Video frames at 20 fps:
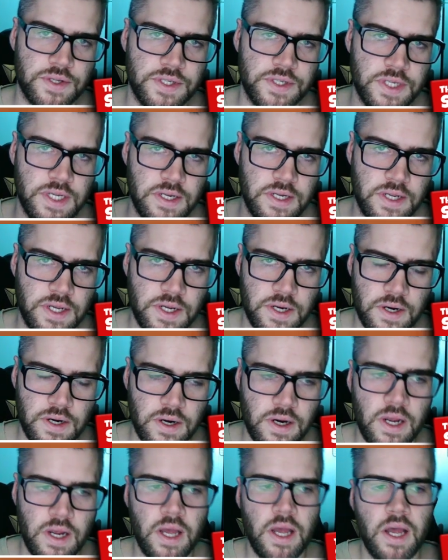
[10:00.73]
seen here.
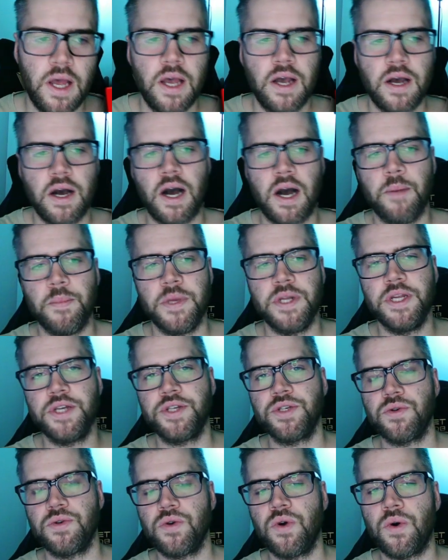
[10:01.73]

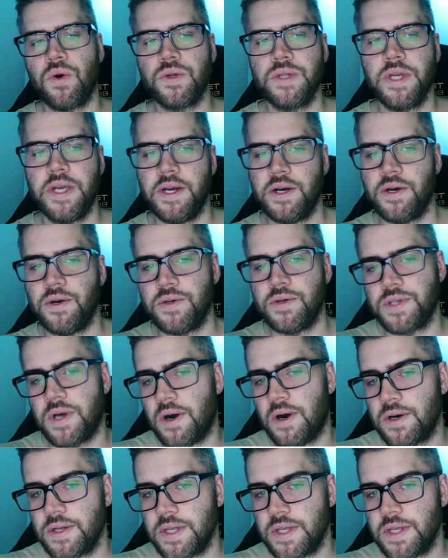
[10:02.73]
Initial gold heroes are the